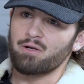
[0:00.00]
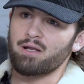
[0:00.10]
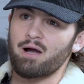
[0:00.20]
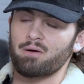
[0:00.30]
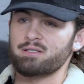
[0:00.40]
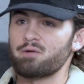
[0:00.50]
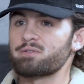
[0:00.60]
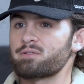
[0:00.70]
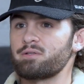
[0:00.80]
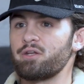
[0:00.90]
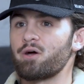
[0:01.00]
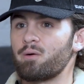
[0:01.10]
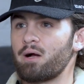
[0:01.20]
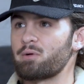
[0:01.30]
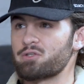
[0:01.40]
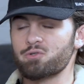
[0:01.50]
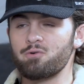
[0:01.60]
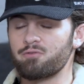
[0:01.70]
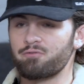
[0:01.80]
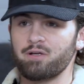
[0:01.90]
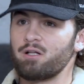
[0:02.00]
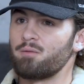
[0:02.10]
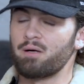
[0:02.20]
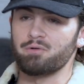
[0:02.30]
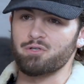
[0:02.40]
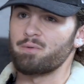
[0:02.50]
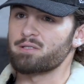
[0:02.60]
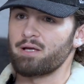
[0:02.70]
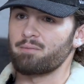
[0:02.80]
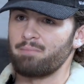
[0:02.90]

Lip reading: it out because I was, you know, I went to school for film. I was always like